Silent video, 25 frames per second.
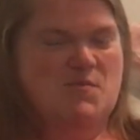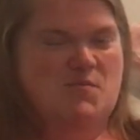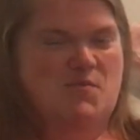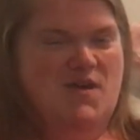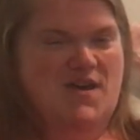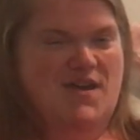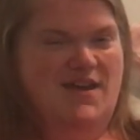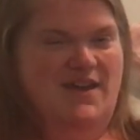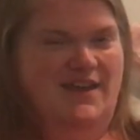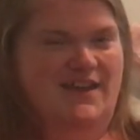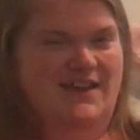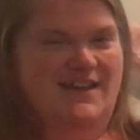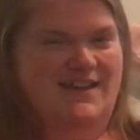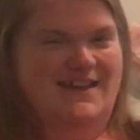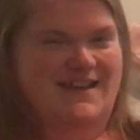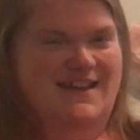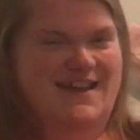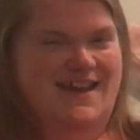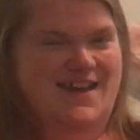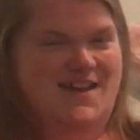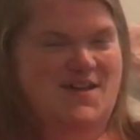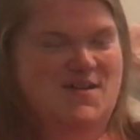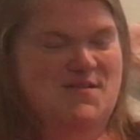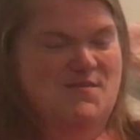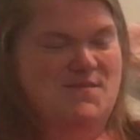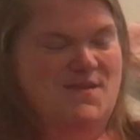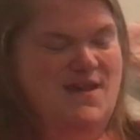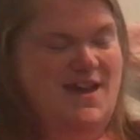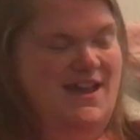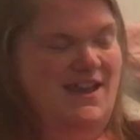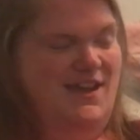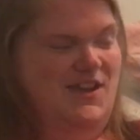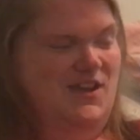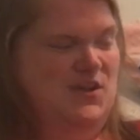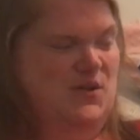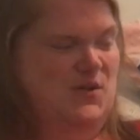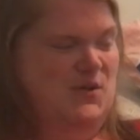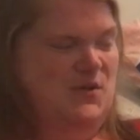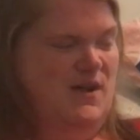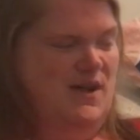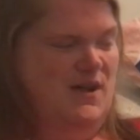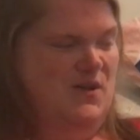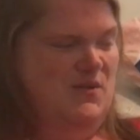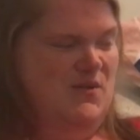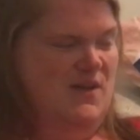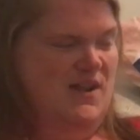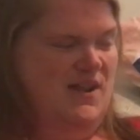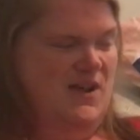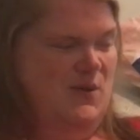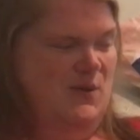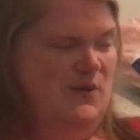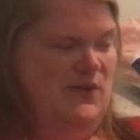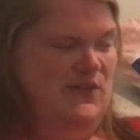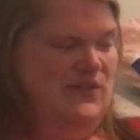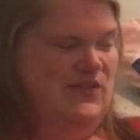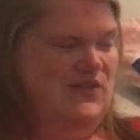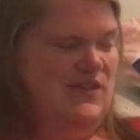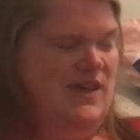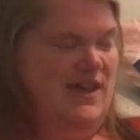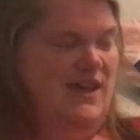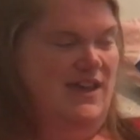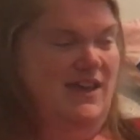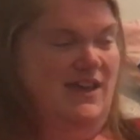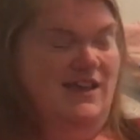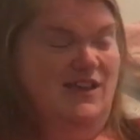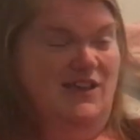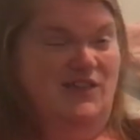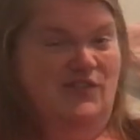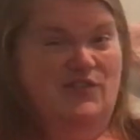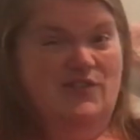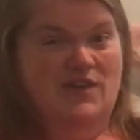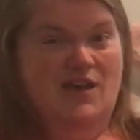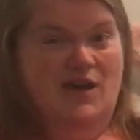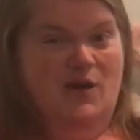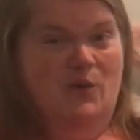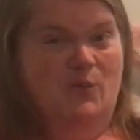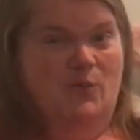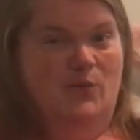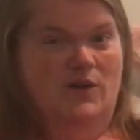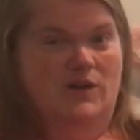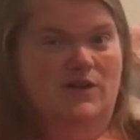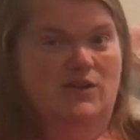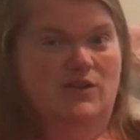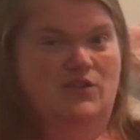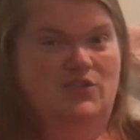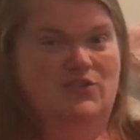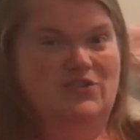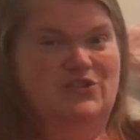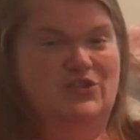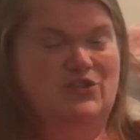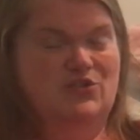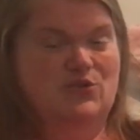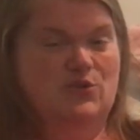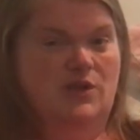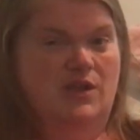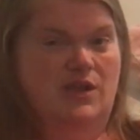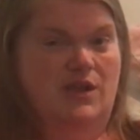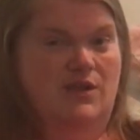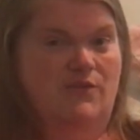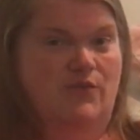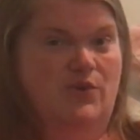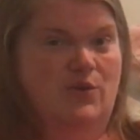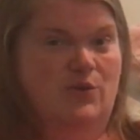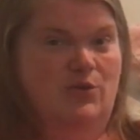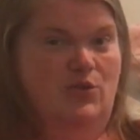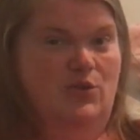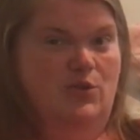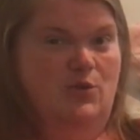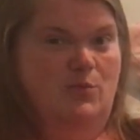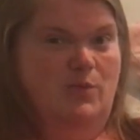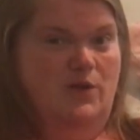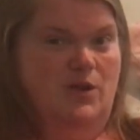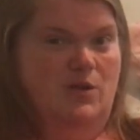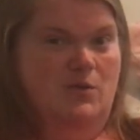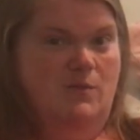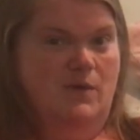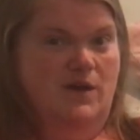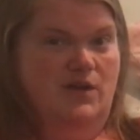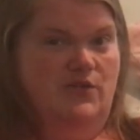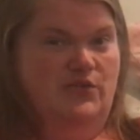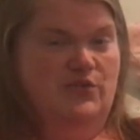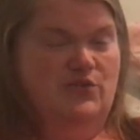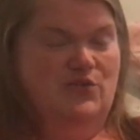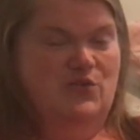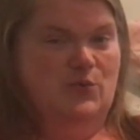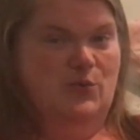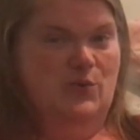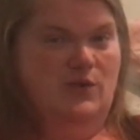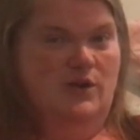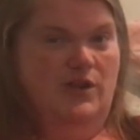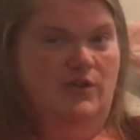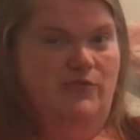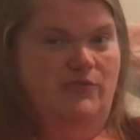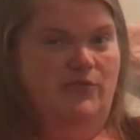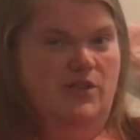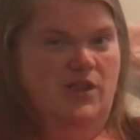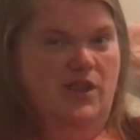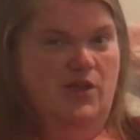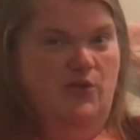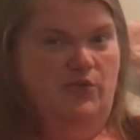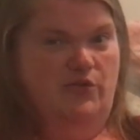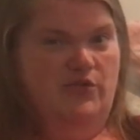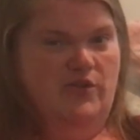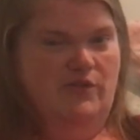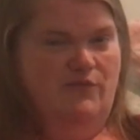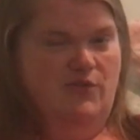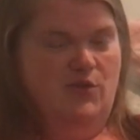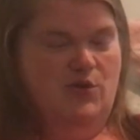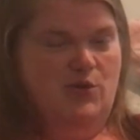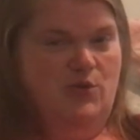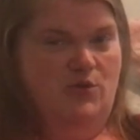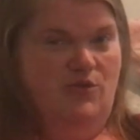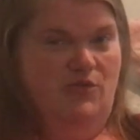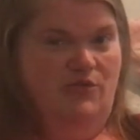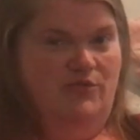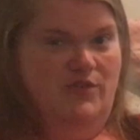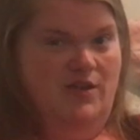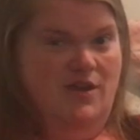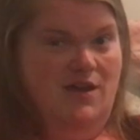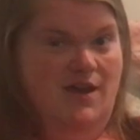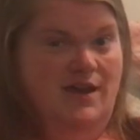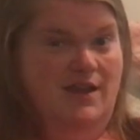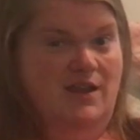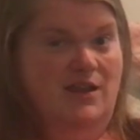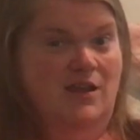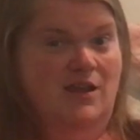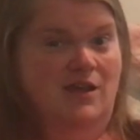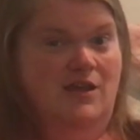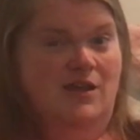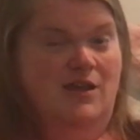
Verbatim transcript: But um, at any rate, what I was saying is that I want to just sort of give you a little bit of my story for those of you who have not